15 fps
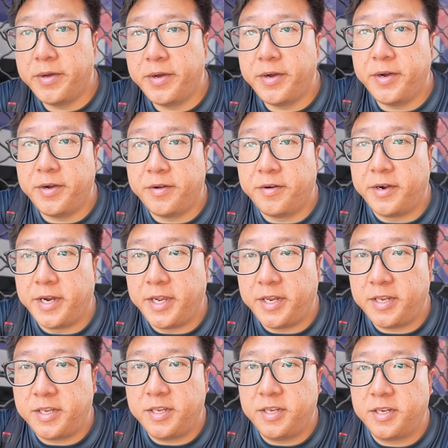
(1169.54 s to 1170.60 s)

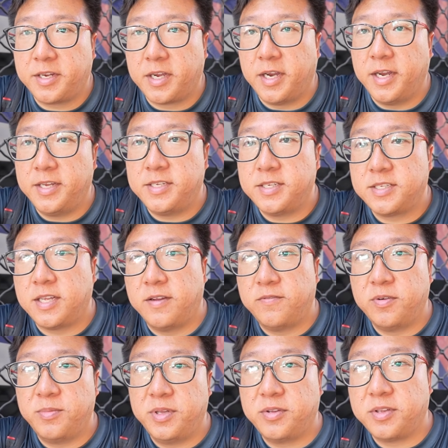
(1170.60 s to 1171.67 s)
Alright, guys, it's time
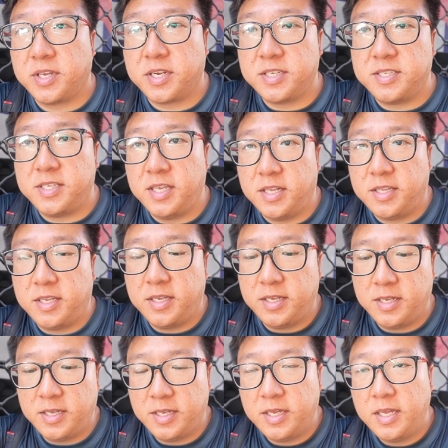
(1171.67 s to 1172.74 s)
for me to take a sit
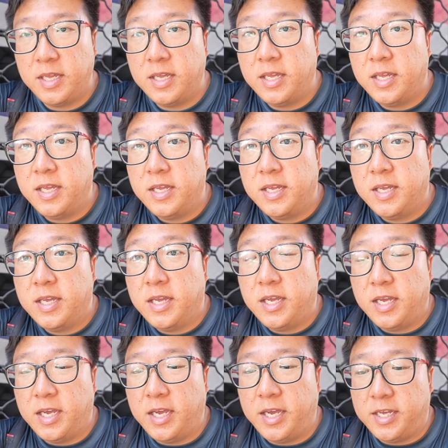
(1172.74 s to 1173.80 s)

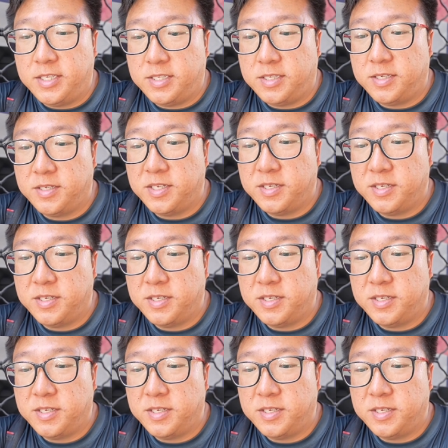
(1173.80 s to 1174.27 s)
as